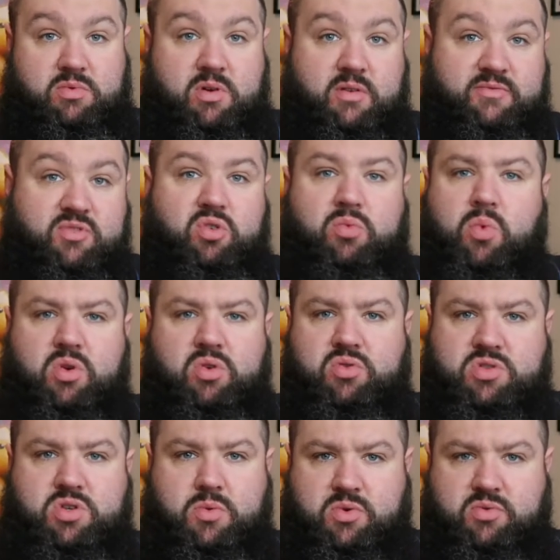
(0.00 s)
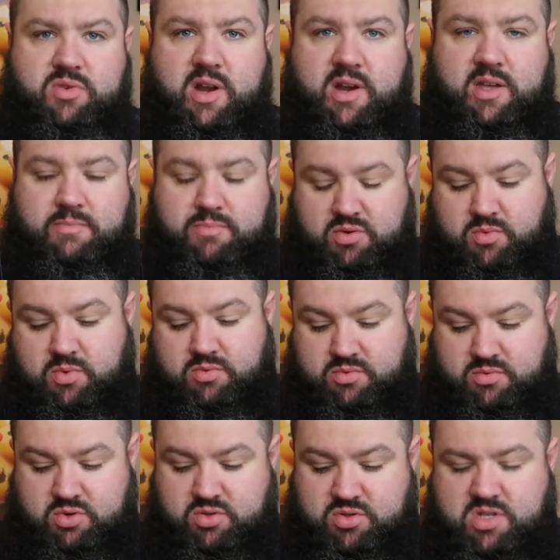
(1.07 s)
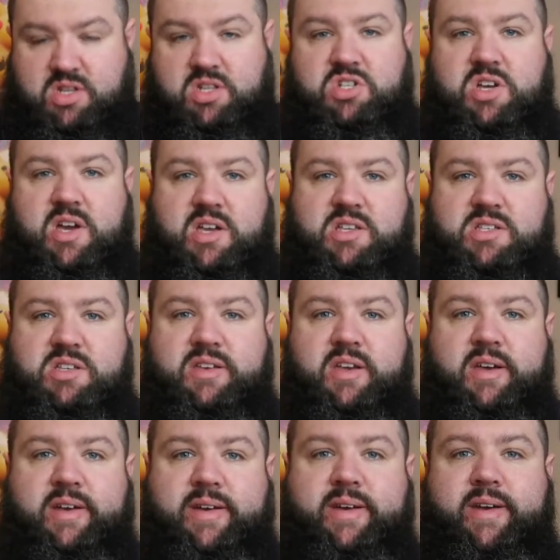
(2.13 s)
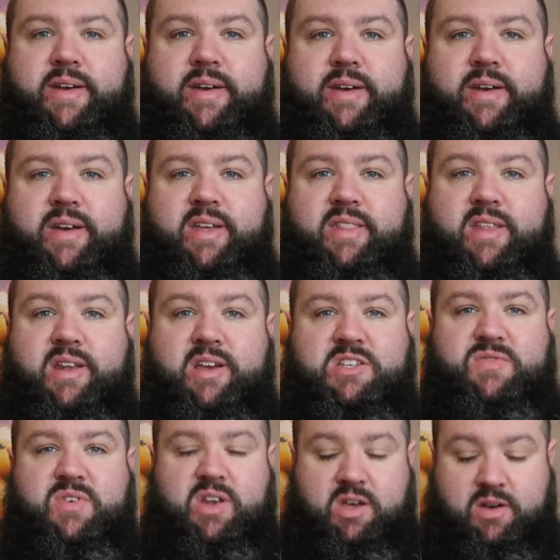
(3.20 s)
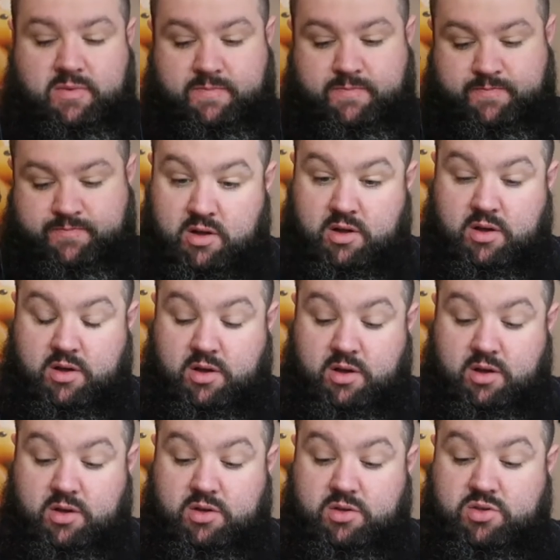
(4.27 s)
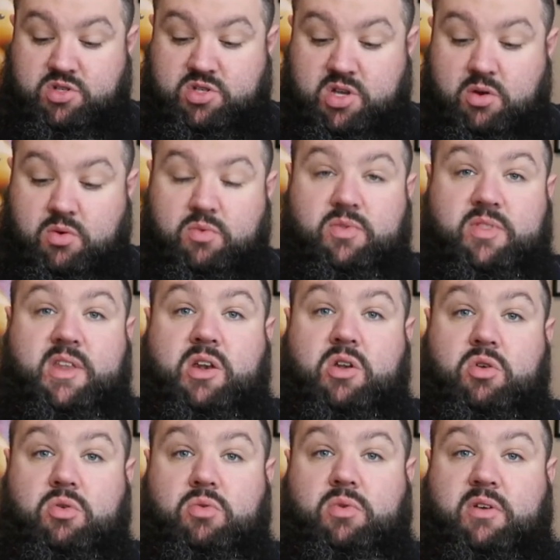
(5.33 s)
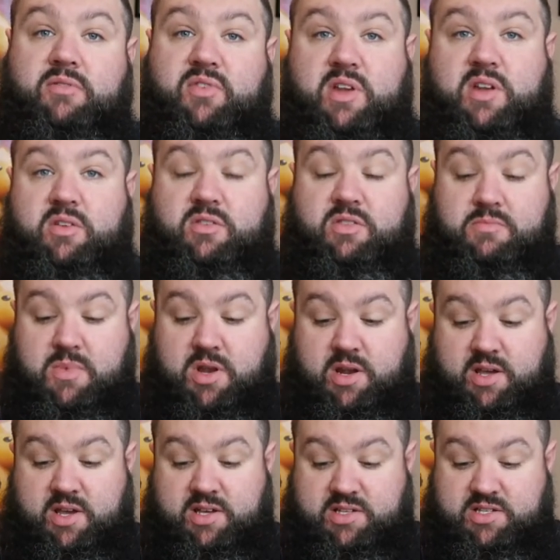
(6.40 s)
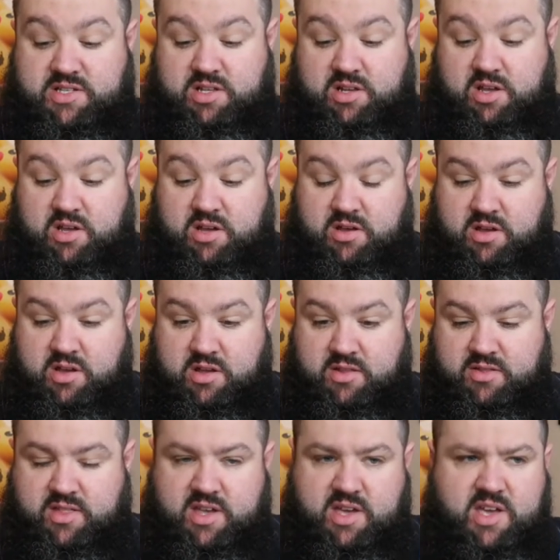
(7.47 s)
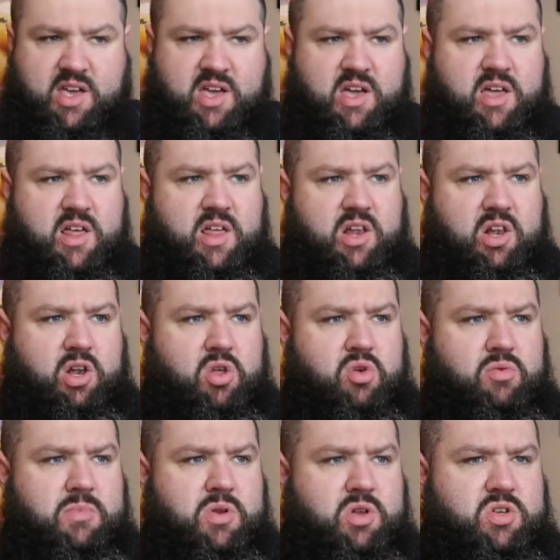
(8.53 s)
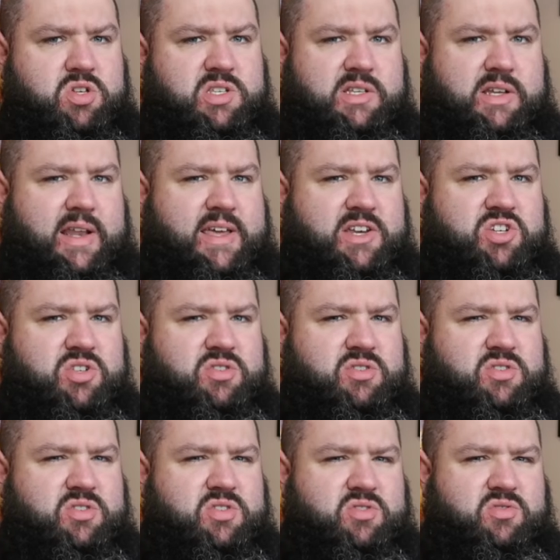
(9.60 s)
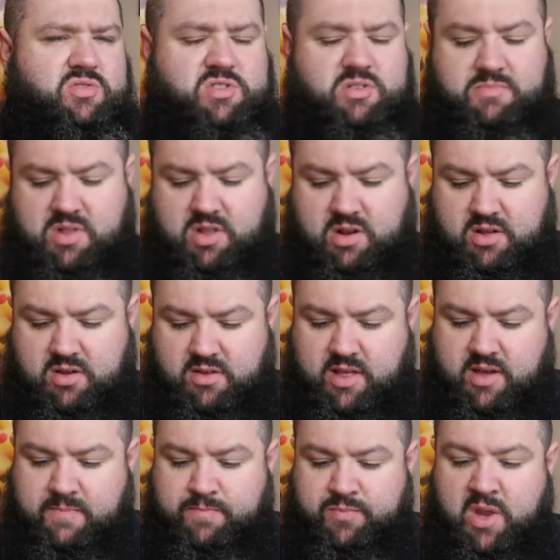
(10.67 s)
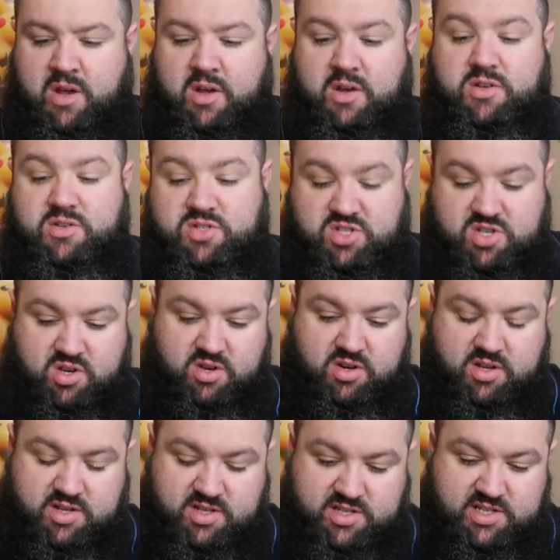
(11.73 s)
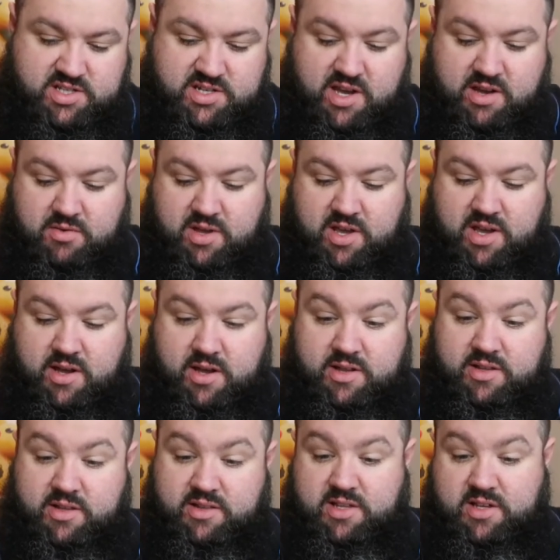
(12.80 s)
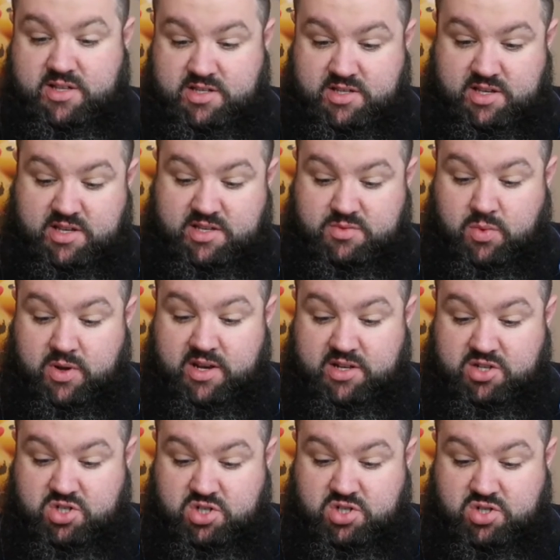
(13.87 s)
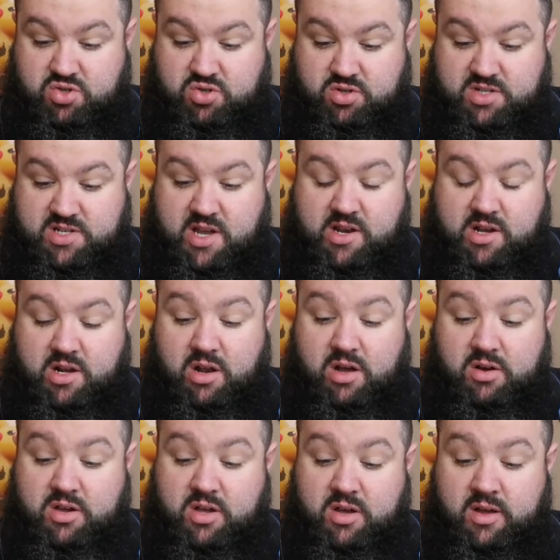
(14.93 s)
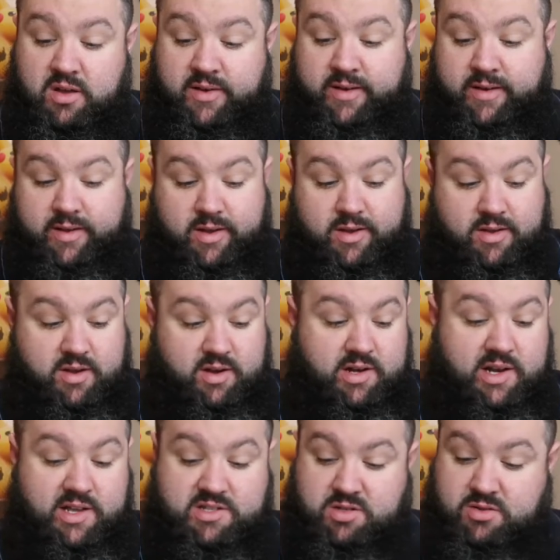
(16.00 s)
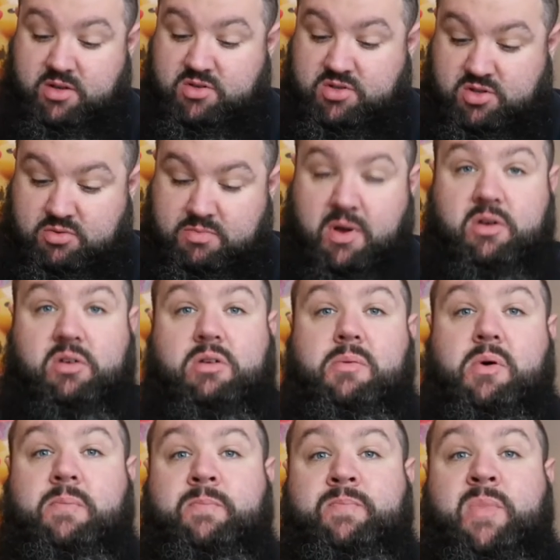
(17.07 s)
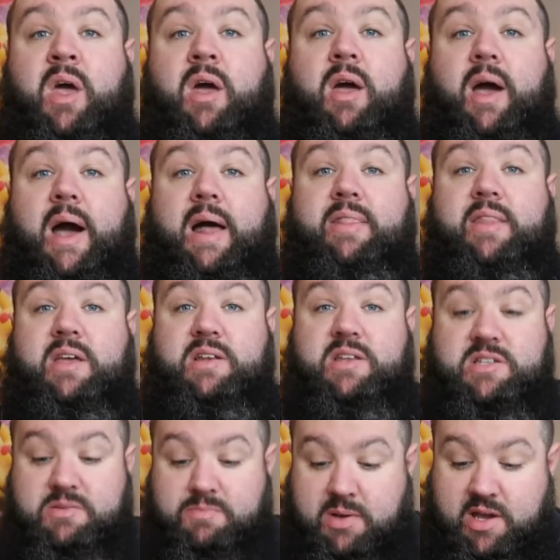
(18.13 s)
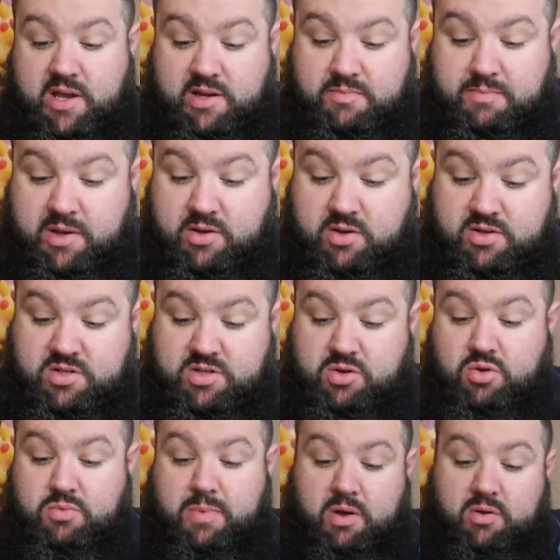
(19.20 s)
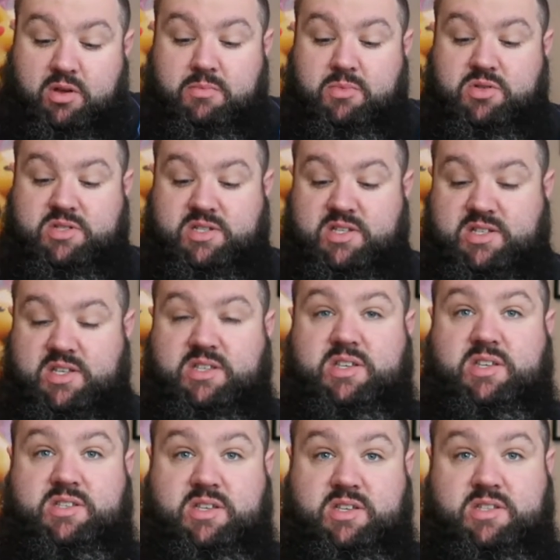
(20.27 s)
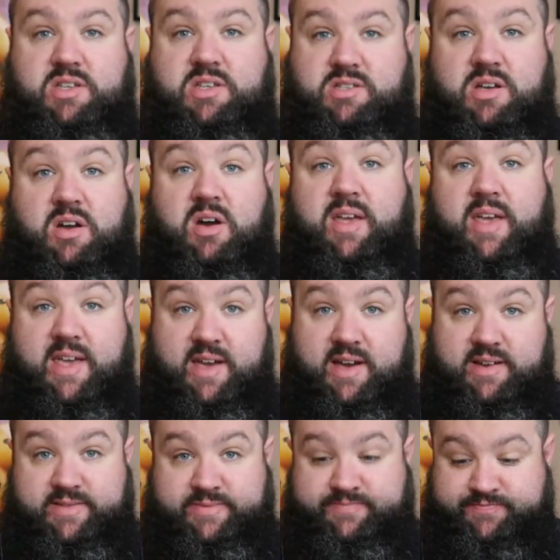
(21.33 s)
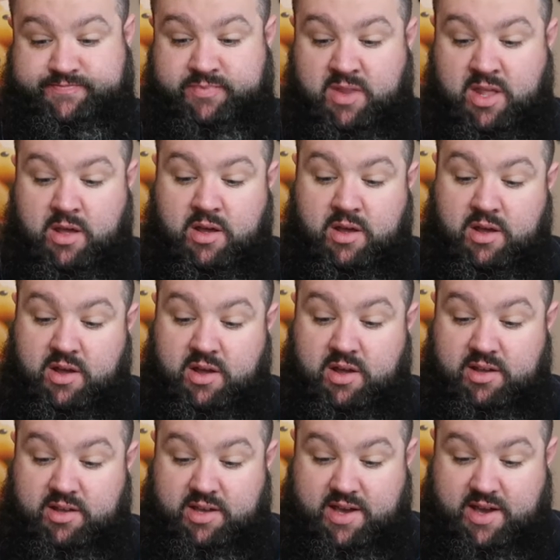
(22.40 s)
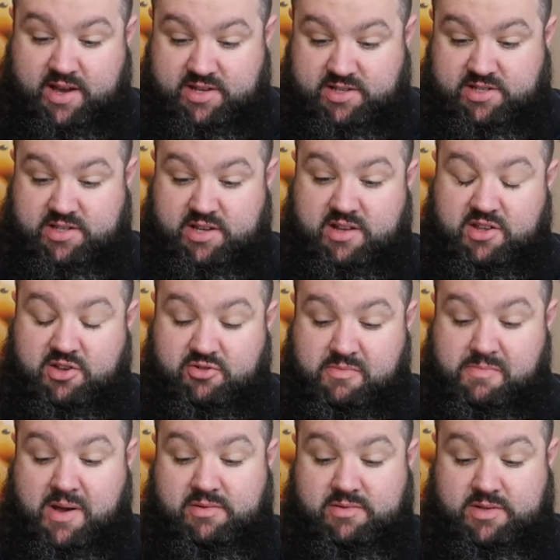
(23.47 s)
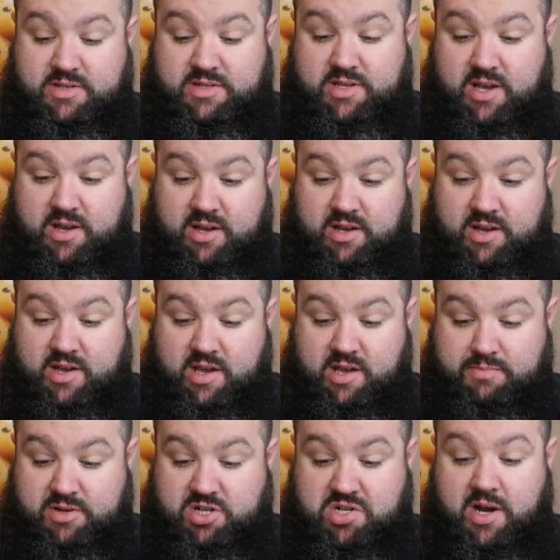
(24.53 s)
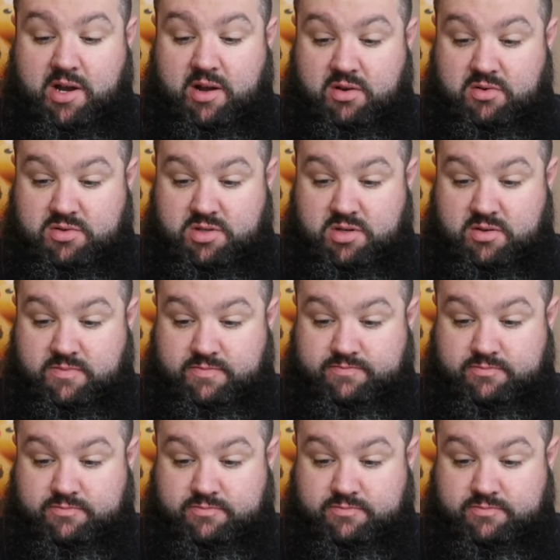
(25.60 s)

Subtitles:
I've done one or two already, but we'll cut to the chase in the next video. So the new event at the minute is the Luminous Legends or something like that. Xerneas is now here. This is when it just struck 10 o'clock. I clicked on those two Pokemon and they disappeared because new Pokemon are here. Yes, and you're about to see a heap of shadows.